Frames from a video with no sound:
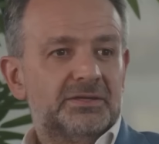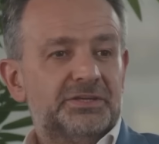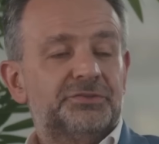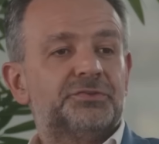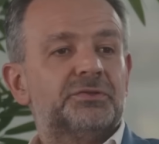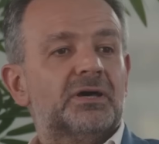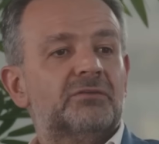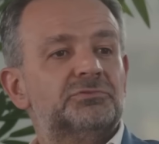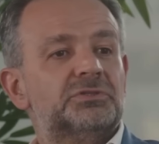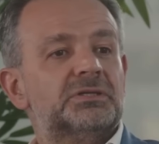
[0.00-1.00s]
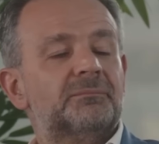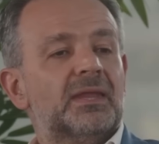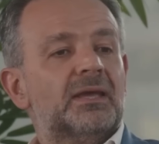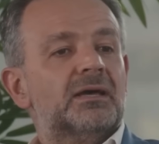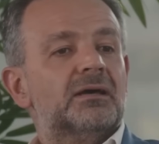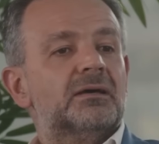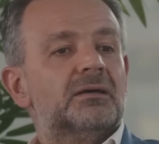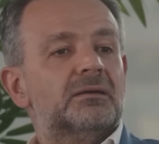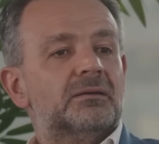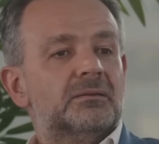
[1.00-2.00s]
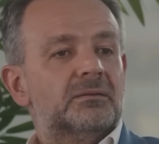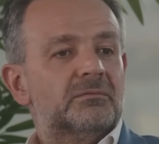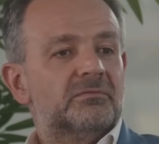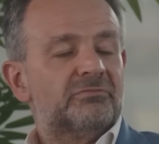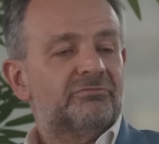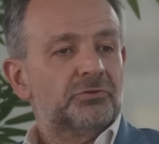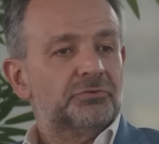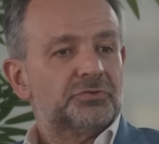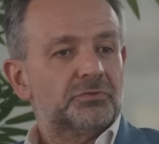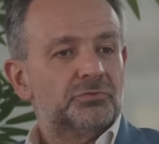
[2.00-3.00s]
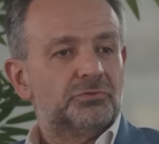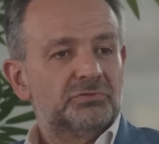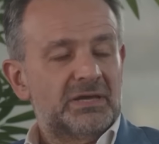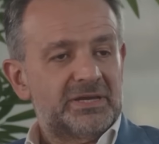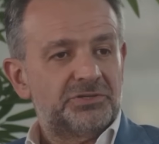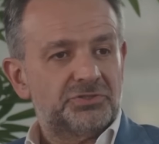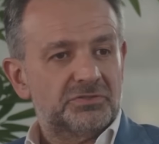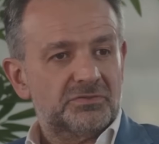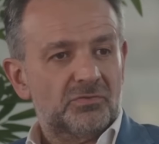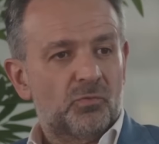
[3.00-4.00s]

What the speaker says: Yes, I would focus on two dimensions.